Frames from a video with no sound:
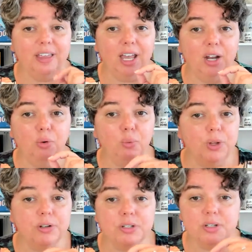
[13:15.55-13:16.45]
then
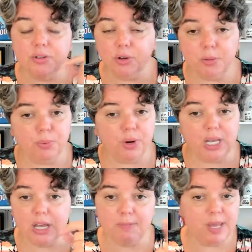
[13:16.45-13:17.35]
Reels is going to bring
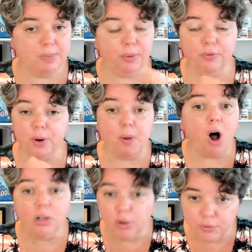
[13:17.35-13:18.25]
in people from
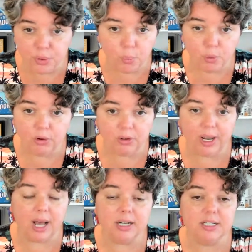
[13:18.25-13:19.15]
all over the world,
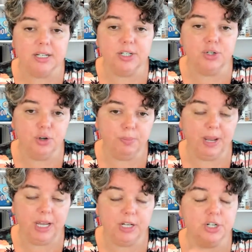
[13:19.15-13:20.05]
honestly, to your
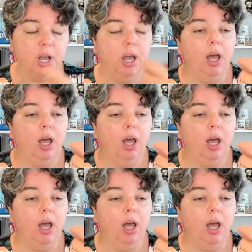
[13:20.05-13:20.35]
page.